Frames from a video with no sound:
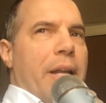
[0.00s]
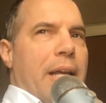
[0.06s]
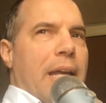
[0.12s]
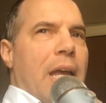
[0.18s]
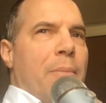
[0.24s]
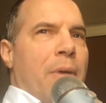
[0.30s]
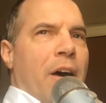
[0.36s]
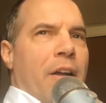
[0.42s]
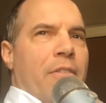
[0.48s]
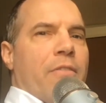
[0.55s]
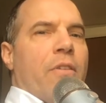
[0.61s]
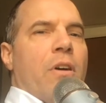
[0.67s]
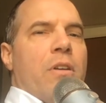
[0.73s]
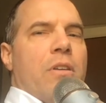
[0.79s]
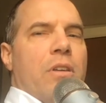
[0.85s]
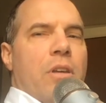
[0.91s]
It came out of
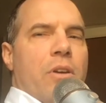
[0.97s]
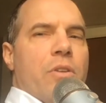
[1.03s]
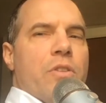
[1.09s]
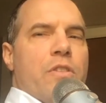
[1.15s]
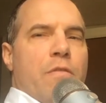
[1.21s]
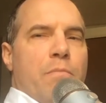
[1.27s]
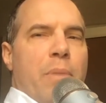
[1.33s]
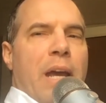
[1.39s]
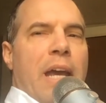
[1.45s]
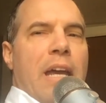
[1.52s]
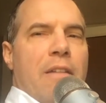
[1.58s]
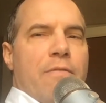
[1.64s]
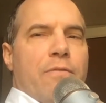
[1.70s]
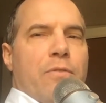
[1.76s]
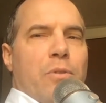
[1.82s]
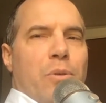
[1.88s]
years of
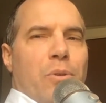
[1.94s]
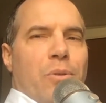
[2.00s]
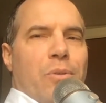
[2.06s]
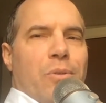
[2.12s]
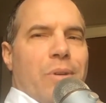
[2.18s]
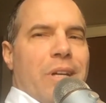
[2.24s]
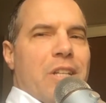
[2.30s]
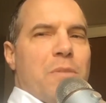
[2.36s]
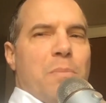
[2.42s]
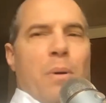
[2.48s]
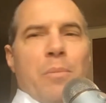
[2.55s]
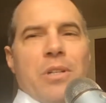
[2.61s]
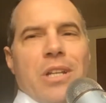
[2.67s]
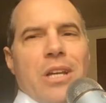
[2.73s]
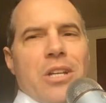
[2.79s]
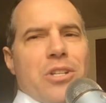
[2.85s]
painful
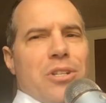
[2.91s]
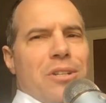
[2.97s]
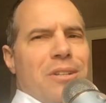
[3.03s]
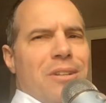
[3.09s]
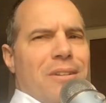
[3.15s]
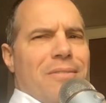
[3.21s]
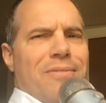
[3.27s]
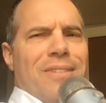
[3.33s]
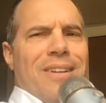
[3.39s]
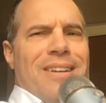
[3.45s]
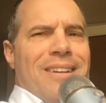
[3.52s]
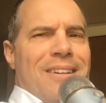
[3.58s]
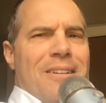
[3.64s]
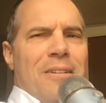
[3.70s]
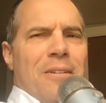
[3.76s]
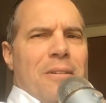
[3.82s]
experimentation
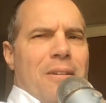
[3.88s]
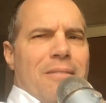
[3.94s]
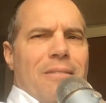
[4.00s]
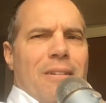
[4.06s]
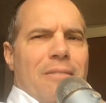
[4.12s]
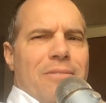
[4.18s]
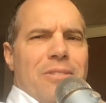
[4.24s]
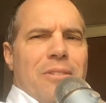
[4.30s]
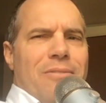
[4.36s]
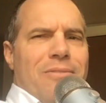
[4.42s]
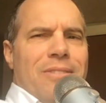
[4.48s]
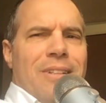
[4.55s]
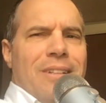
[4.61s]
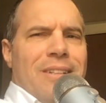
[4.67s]
of sort of